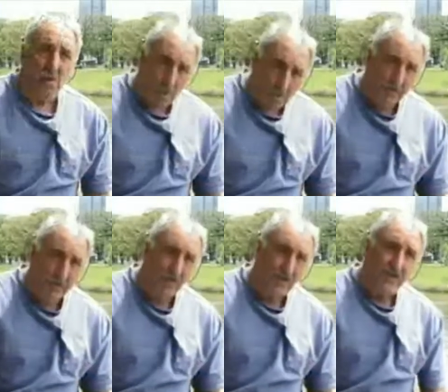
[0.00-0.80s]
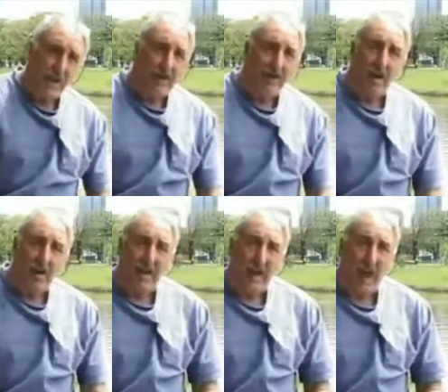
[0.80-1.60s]
Well, when we first started
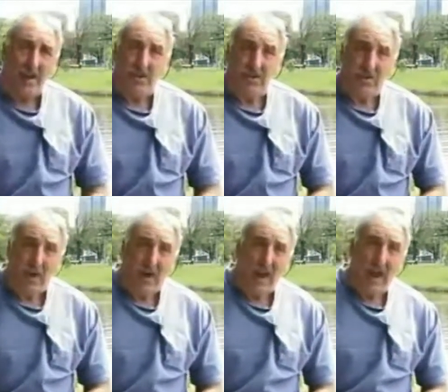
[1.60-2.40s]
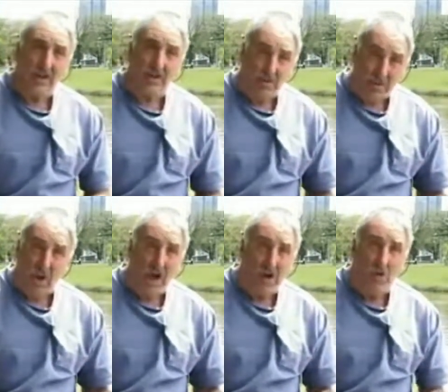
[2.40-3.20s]
going out onto the wetlands, it was
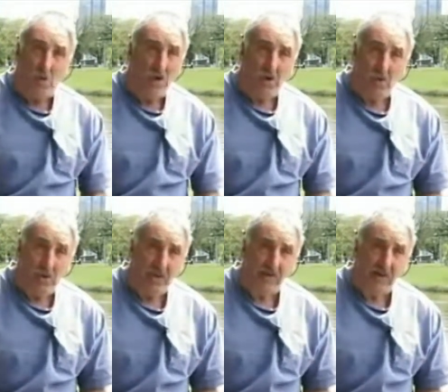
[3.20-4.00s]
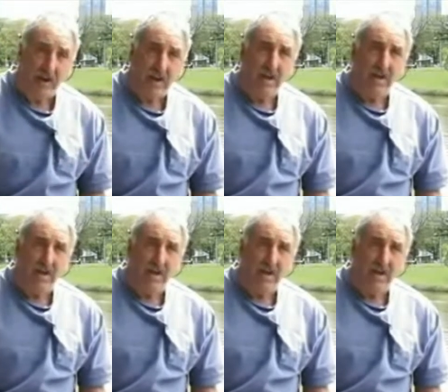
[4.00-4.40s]
like World War III.